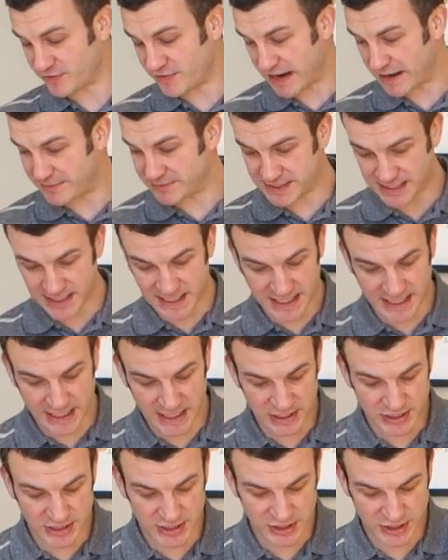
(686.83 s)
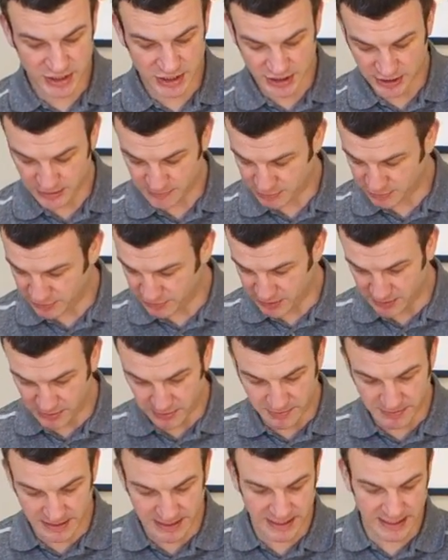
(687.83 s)
grams each should
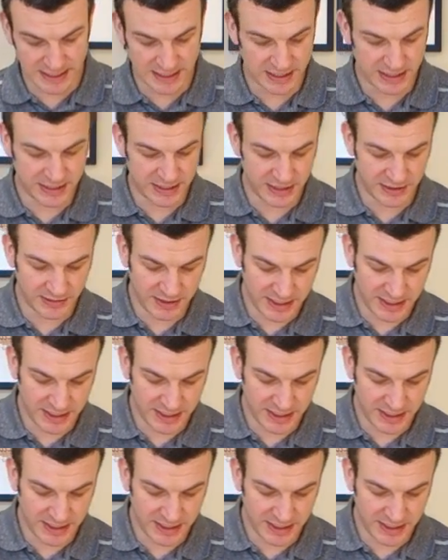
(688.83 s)
probably do